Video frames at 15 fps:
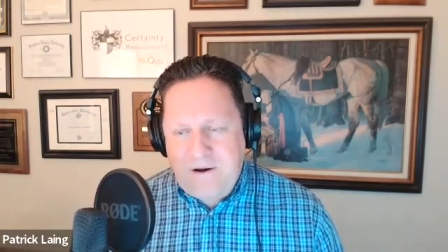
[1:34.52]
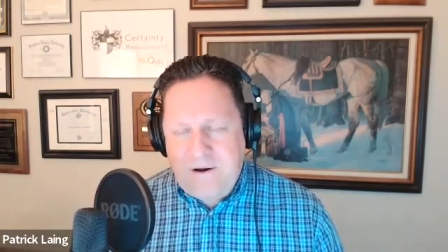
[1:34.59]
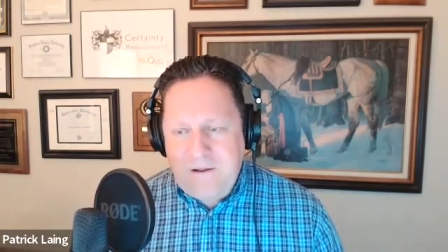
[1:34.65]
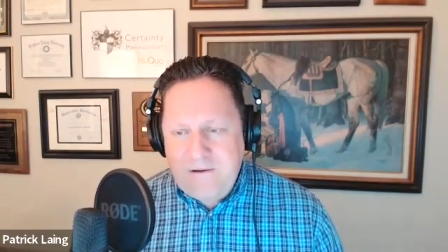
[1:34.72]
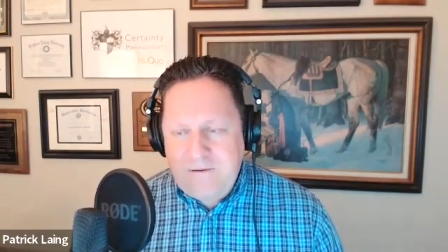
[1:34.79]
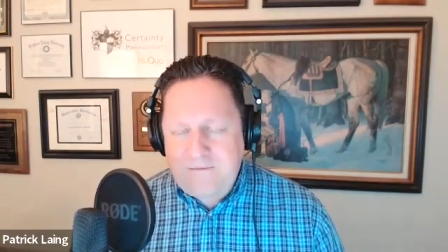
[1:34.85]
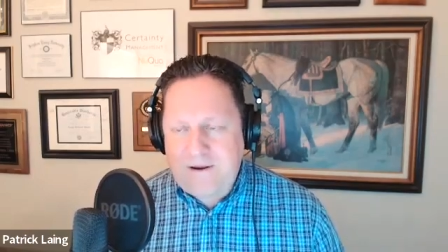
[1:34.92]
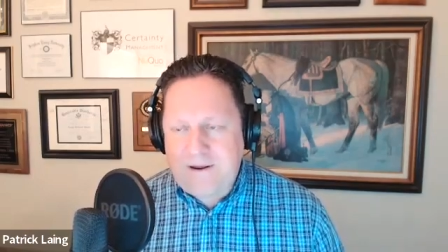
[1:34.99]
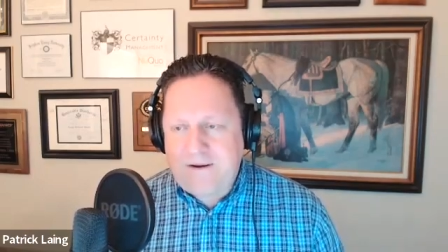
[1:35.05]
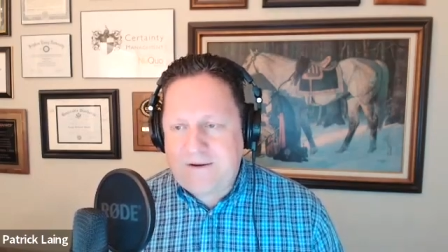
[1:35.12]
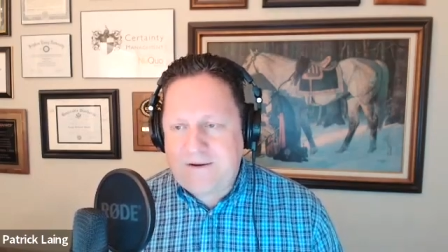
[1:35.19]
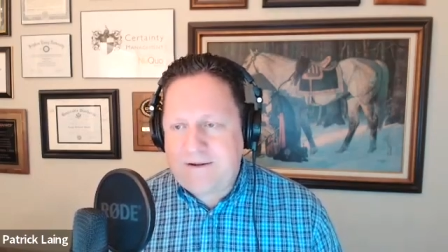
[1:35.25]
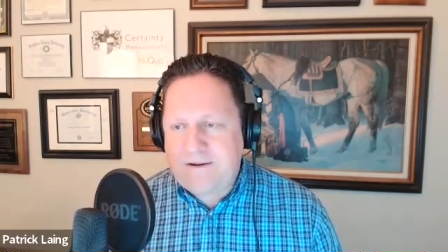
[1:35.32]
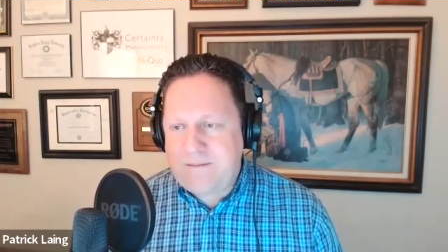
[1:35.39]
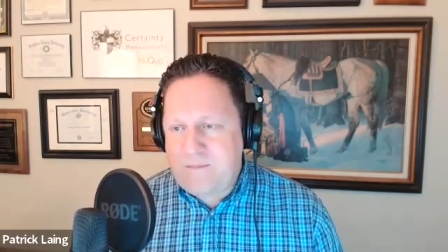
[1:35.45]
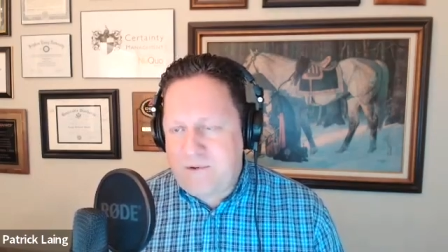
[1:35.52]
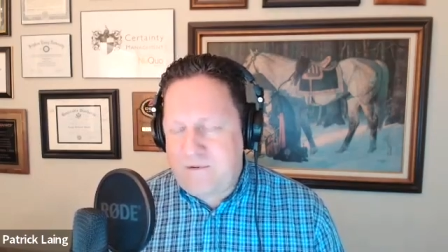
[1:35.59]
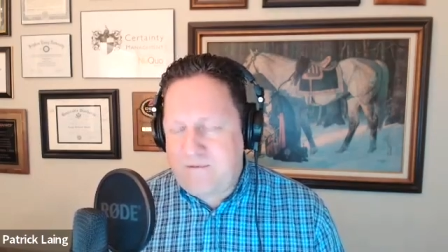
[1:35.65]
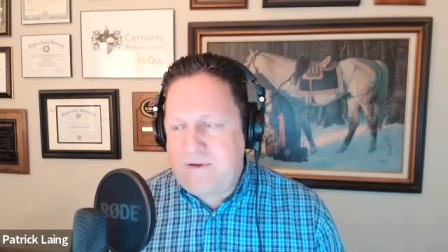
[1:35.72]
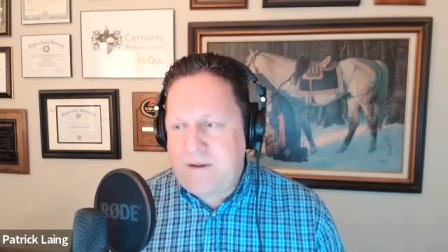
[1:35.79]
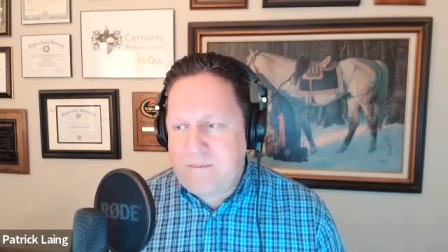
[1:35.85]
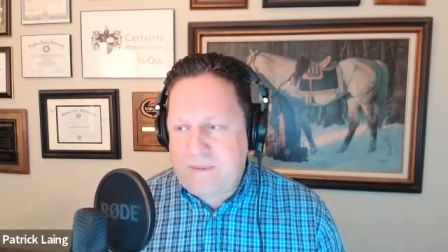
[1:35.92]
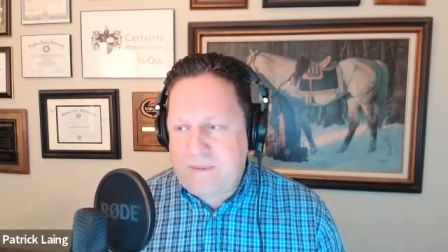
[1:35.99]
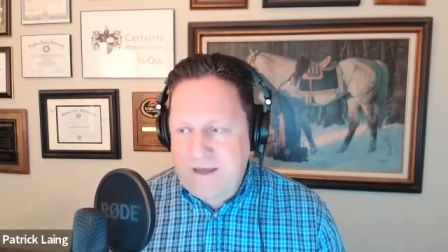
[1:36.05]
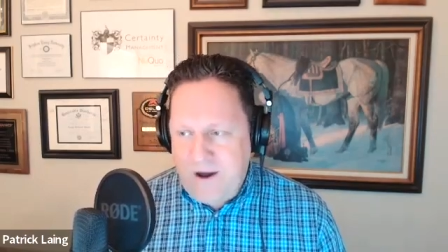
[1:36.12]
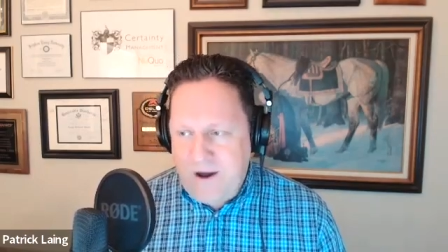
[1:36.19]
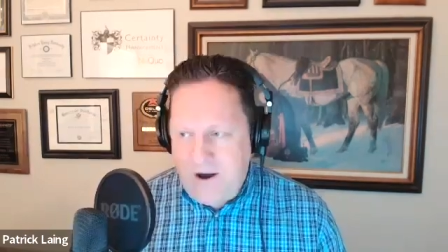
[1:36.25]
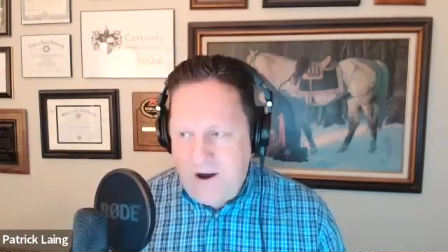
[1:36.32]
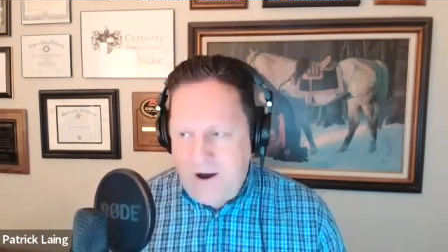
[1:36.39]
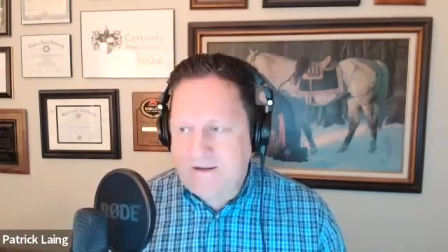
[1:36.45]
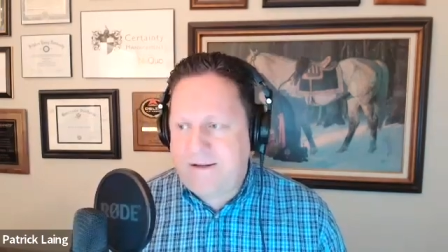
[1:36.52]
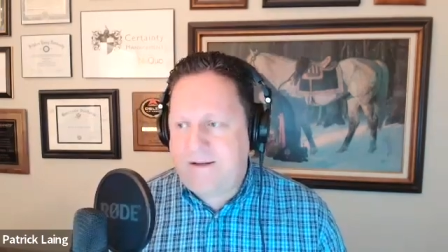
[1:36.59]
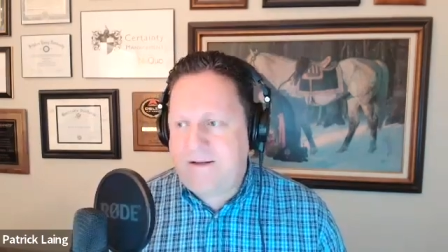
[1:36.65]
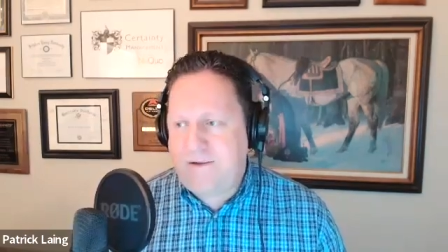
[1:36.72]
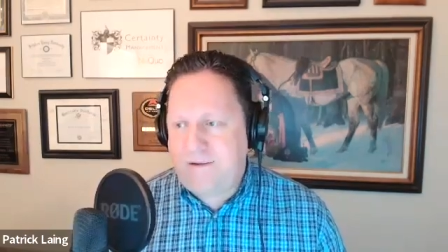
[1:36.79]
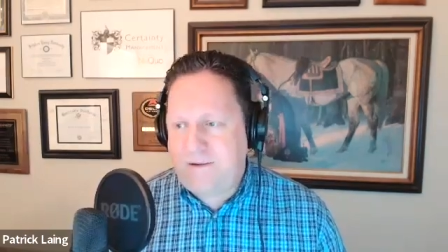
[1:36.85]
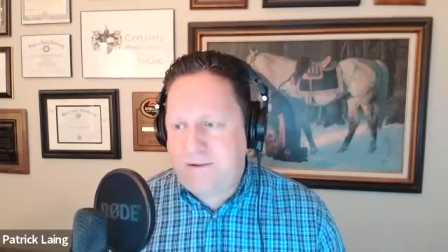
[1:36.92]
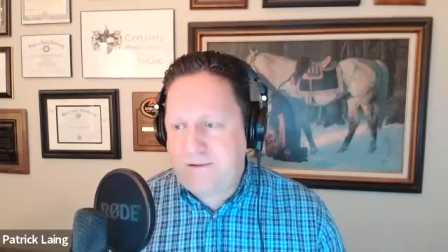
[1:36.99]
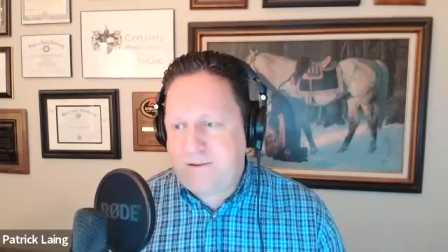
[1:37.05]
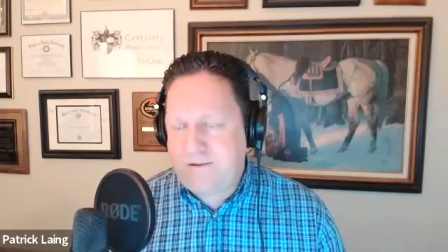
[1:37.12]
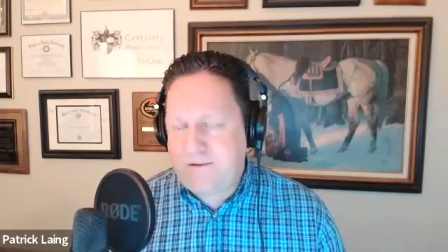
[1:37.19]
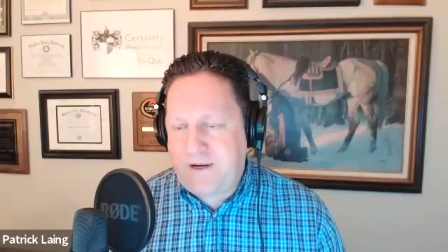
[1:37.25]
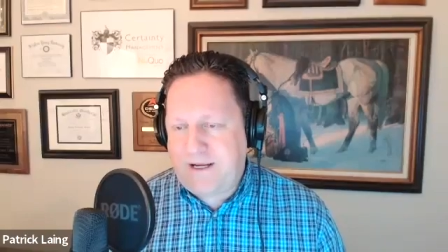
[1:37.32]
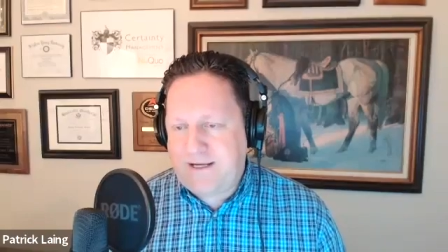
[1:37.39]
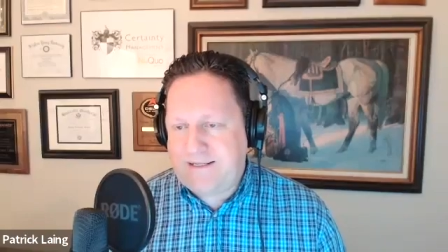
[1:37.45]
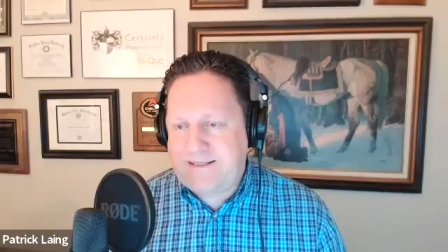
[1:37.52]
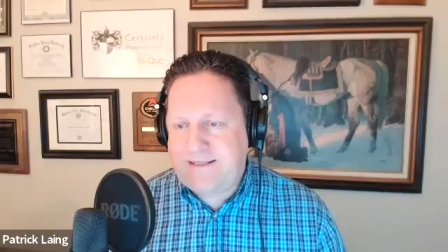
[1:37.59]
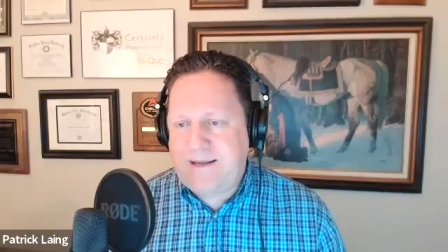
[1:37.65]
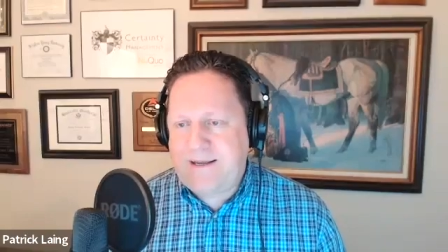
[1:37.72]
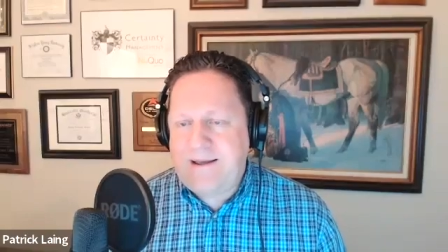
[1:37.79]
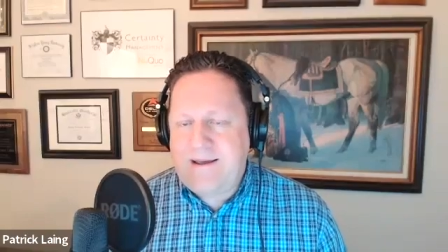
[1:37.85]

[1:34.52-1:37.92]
around moving beyond your stress.